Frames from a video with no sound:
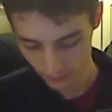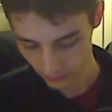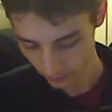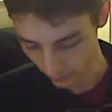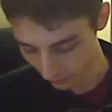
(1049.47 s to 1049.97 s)

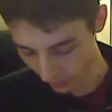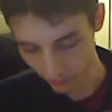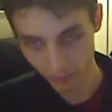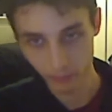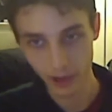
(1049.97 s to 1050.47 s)
refrain
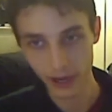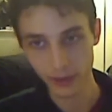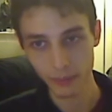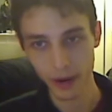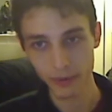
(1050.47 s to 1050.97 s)
from buying
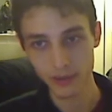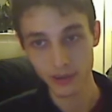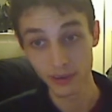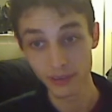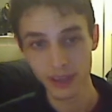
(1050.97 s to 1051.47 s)
the Power
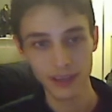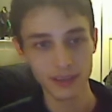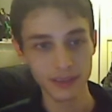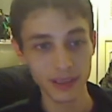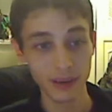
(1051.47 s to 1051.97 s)
Rangers
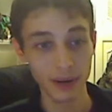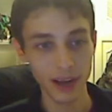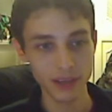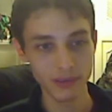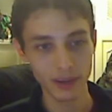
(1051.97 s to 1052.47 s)
Zeo
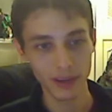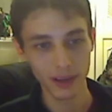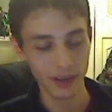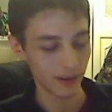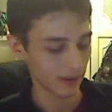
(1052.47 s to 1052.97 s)
action figure
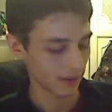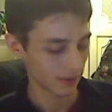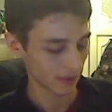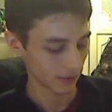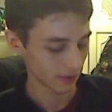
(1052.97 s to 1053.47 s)
line.
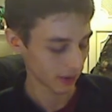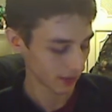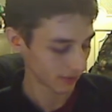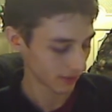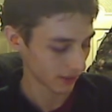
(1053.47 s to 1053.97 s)
That's all I
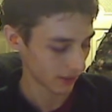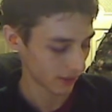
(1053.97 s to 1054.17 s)
can say.